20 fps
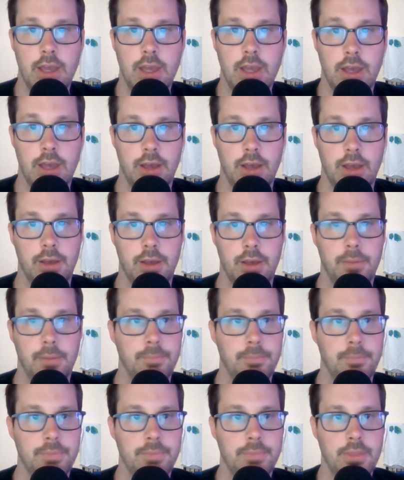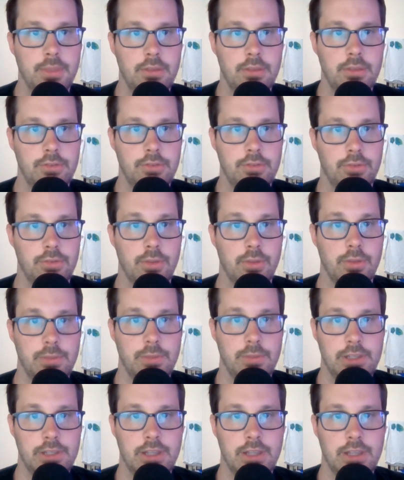so that we
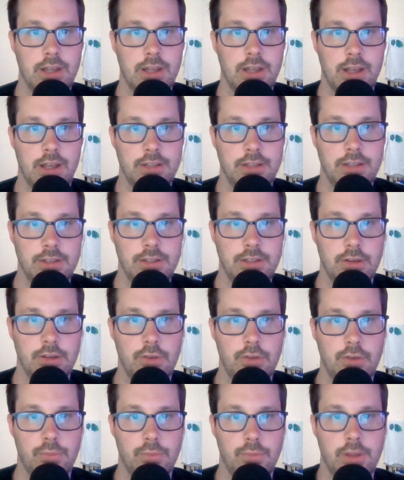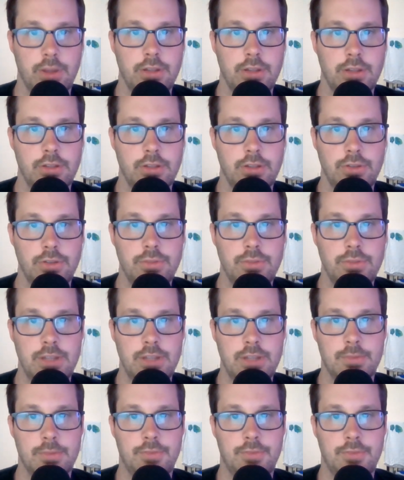can get an idea of what you
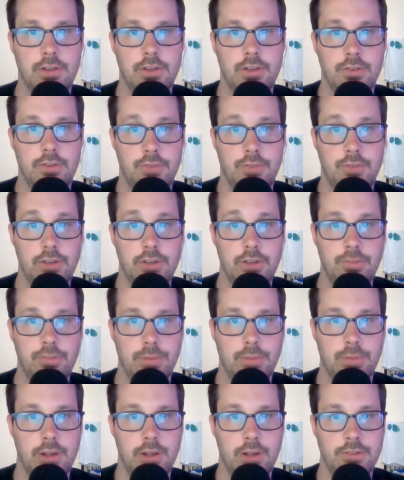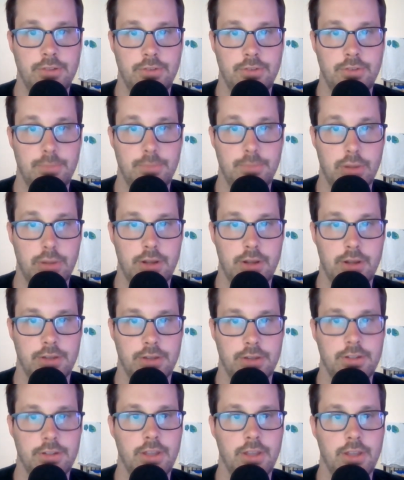deem a finished product
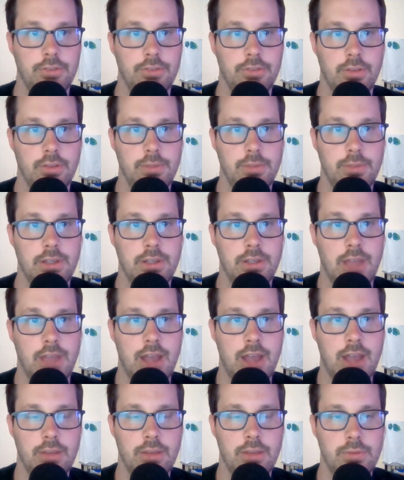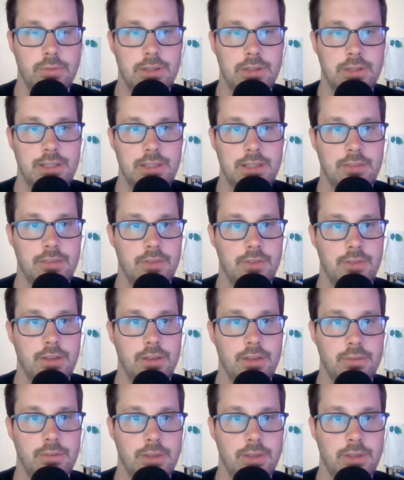and so that we can adequately
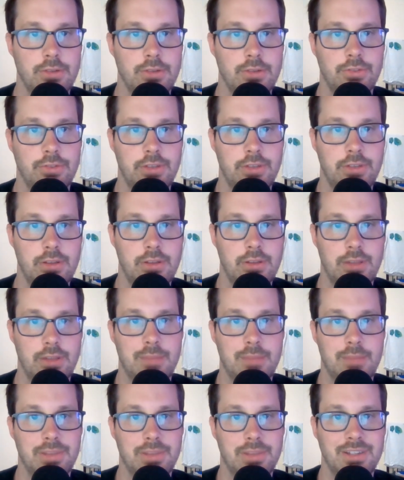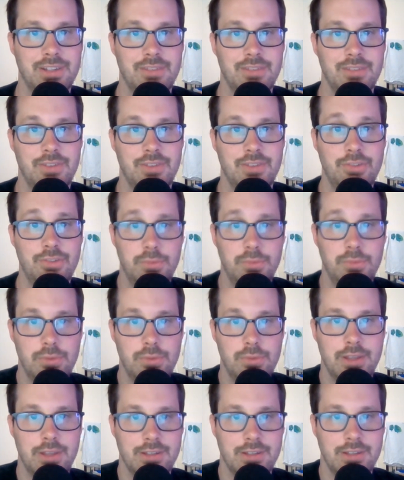evaluate your skill at blending
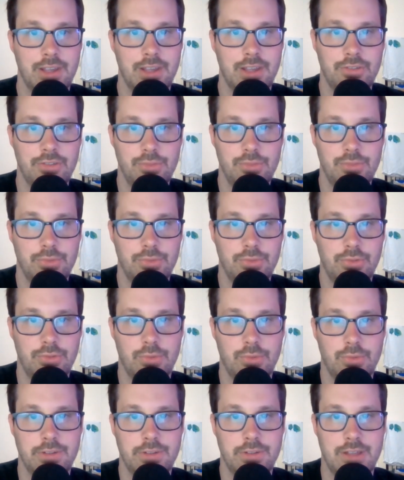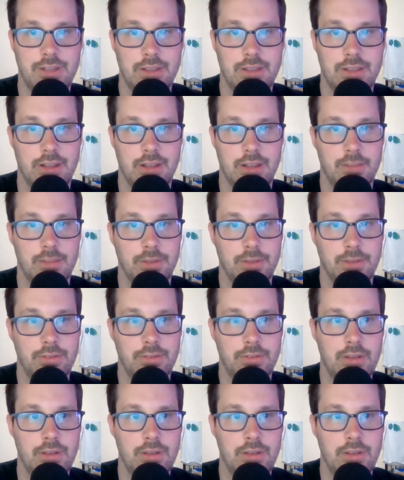visual and textual storytelling elements.